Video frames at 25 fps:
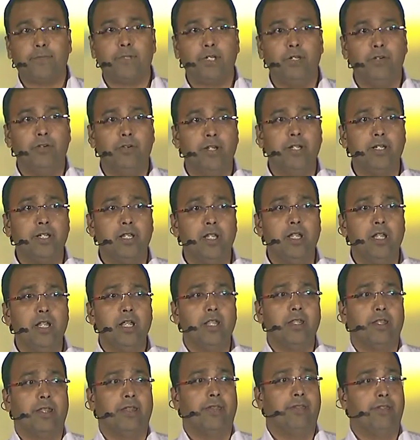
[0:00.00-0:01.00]
Right.
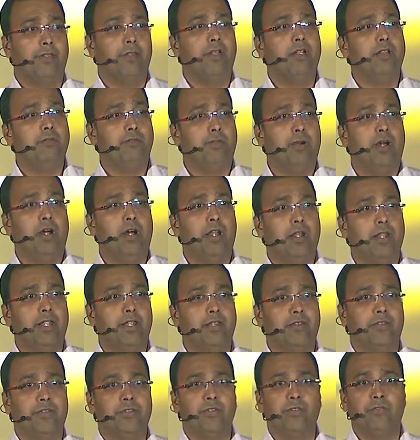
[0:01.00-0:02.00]
The third part
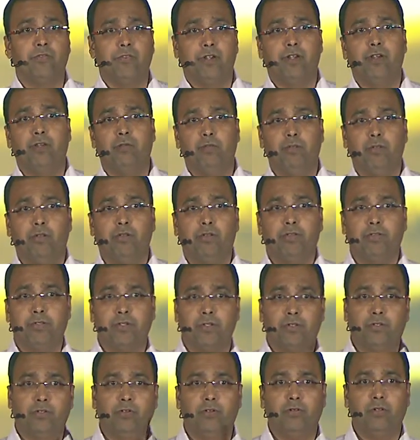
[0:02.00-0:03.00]
is your wearables,
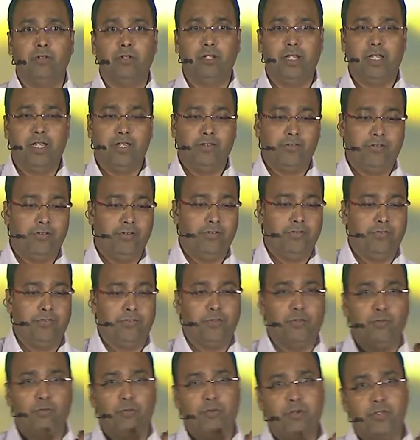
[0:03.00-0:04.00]
your Google Glasses,
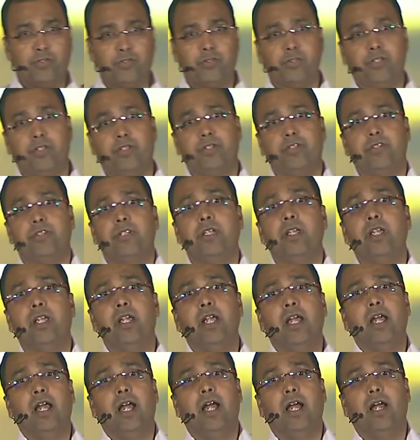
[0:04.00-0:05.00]
your watches,
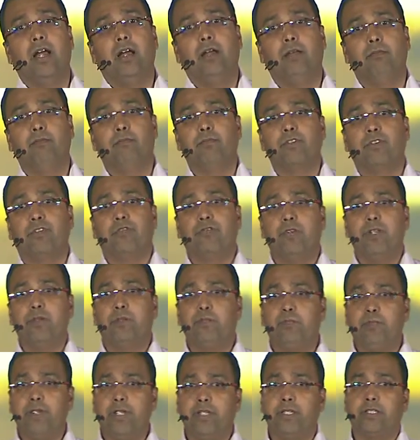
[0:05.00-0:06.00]
um, your
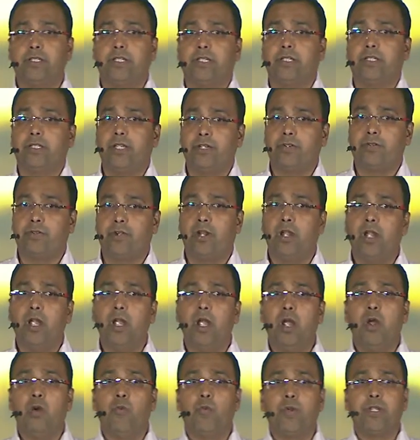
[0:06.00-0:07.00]
Fitbits, etc.
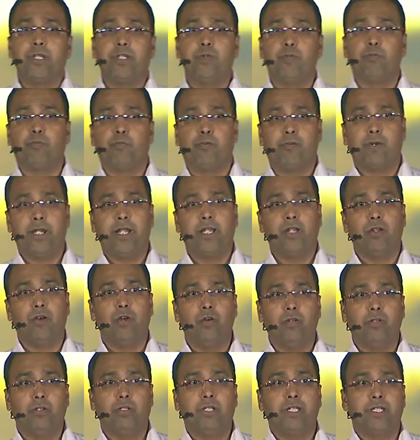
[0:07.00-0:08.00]
When you bring
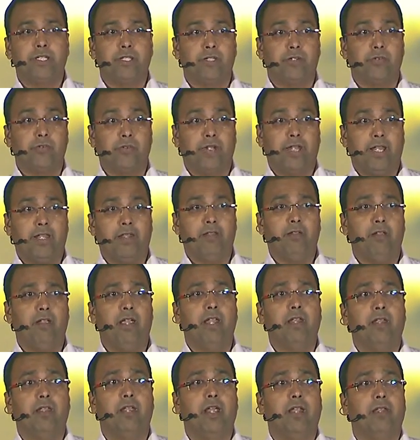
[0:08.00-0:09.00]
all these together,
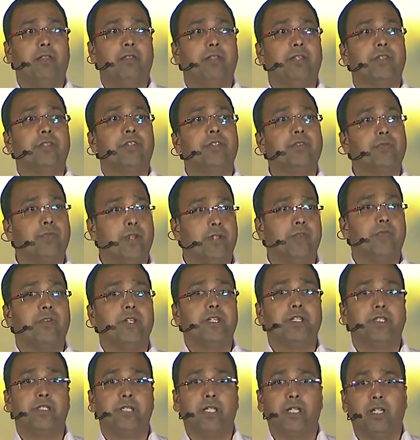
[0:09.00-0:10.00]
and, and this is where
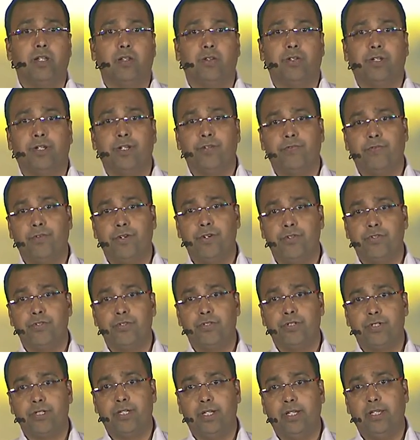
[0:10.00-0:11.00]
we're seeing a lot of
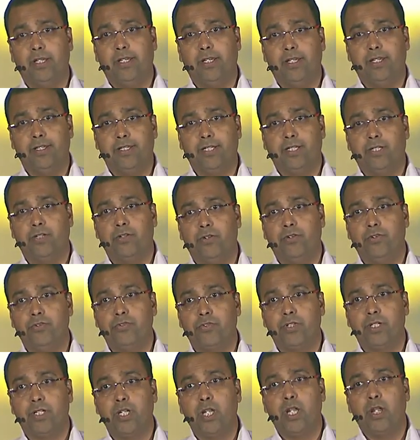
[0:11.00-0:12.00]
conversions in, in the
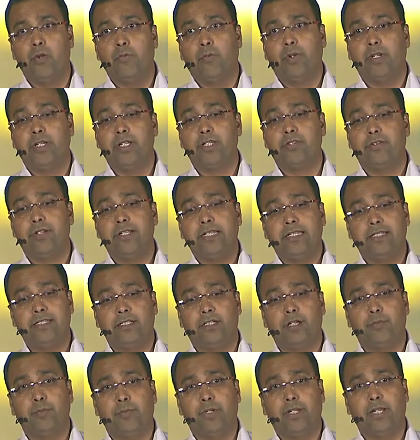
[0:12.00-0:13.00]
technology, when these things
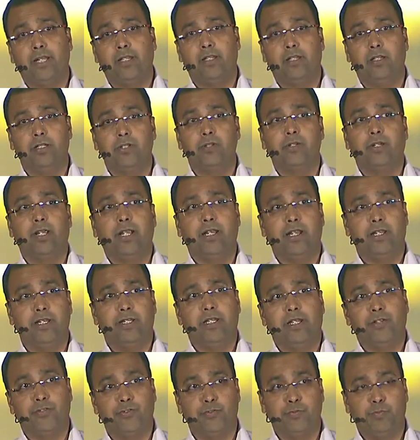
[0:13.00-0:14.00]
come together, you get
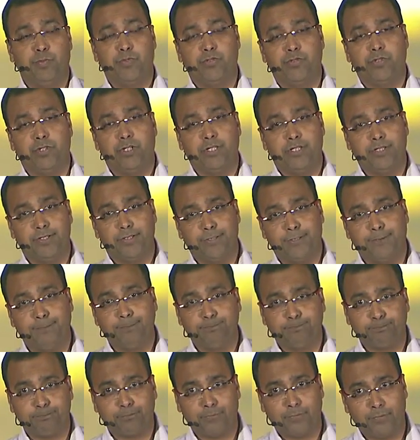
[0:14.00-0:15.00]
intelligent machines.
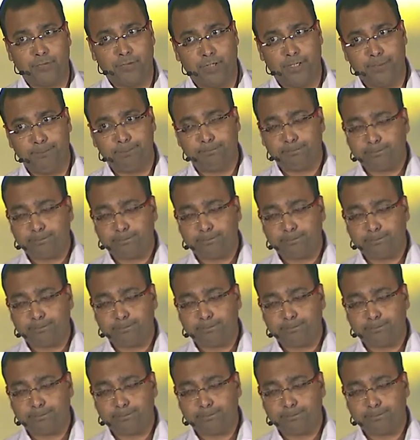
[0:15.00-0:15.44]
Right?